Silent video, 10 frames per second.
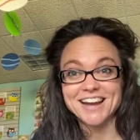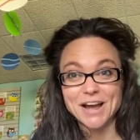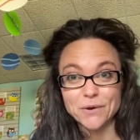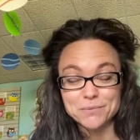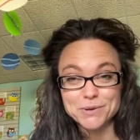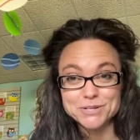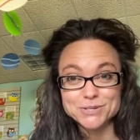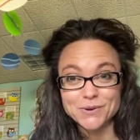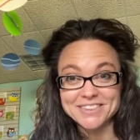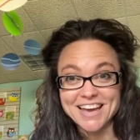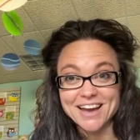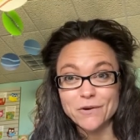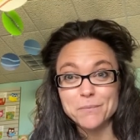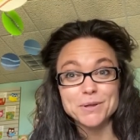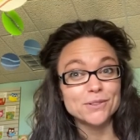I hope you enjoyed that. I
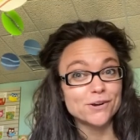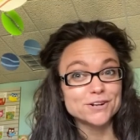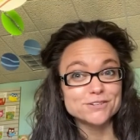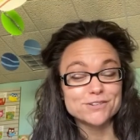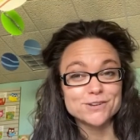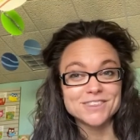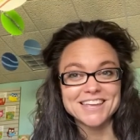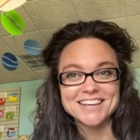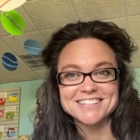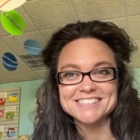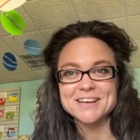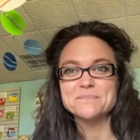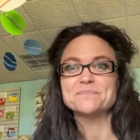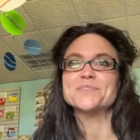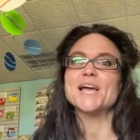hope you learned a few things
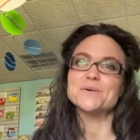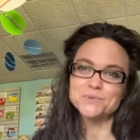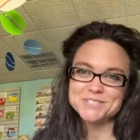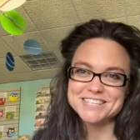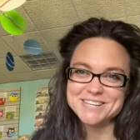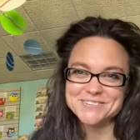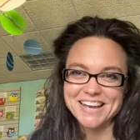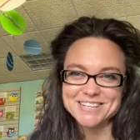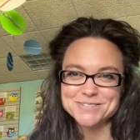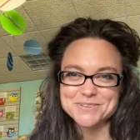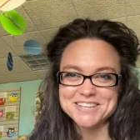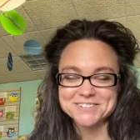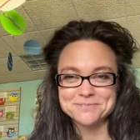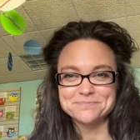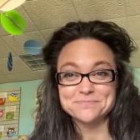and we'll see you next week.
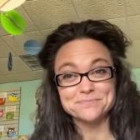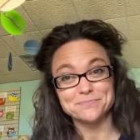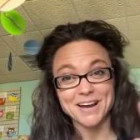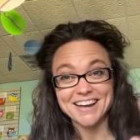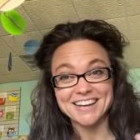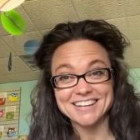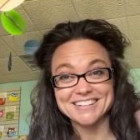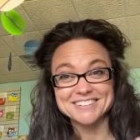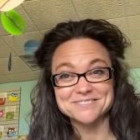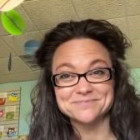Bye!